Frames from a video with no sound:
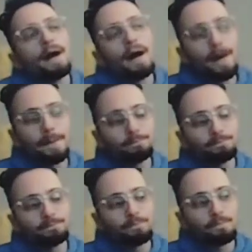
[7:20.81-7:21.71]

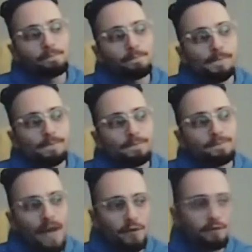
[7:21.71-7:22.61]

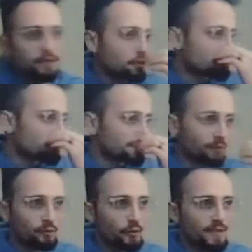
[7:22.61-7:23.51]
Now, there is also this
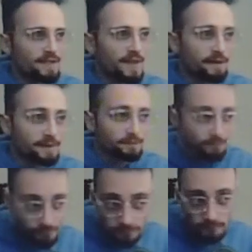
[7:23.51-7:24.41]
move, queen
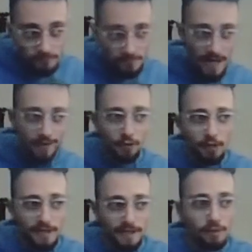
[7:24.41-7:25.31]
e7, and it
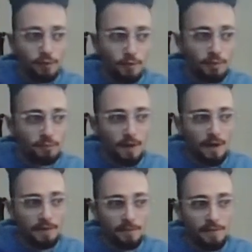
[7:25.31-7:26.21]
looks like here you can
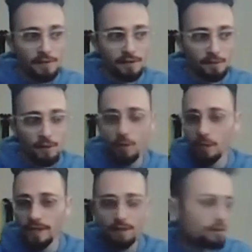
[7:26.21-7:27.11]
block the pin with
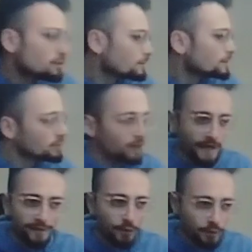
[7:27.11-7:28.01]
queen e2. You
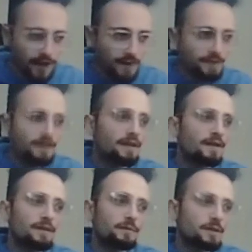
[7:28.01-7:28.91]
can't do that
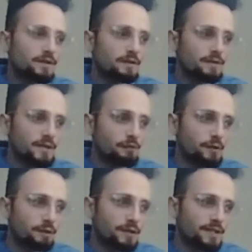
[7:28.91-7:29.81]
because there is a
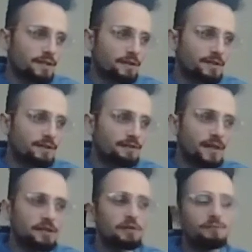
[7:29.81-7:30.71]
really ridiculous
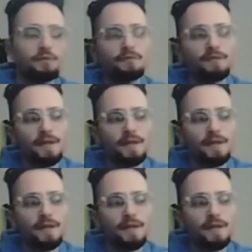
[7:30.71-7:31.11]
deflection move.